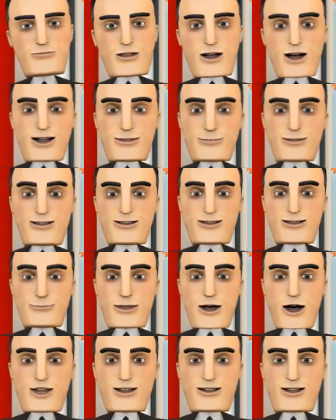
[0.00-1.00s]
I'll be
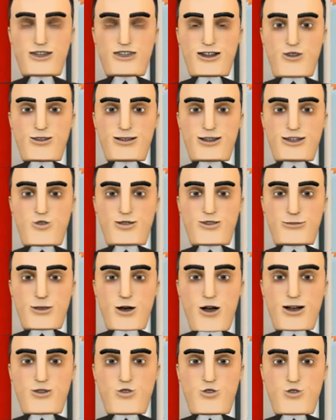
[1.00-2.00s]
back next week with
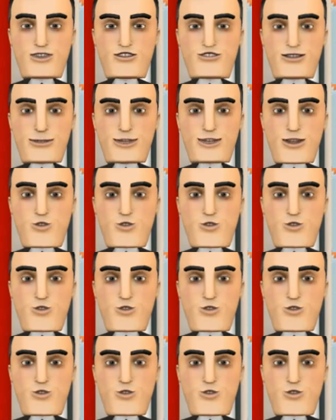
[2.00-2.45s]
more news from